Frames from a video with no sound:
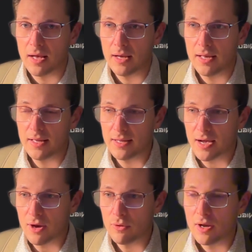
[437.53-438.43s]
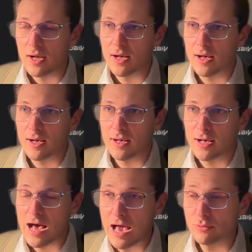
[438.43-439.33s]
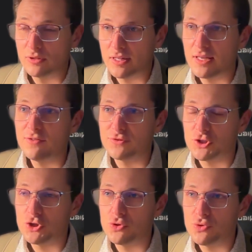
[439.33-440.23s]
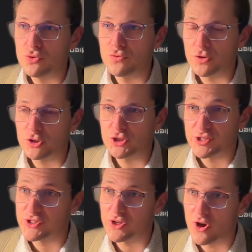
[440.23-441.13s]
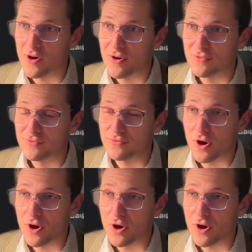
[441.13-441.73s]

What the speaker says: Anyhow, I would leave two versions of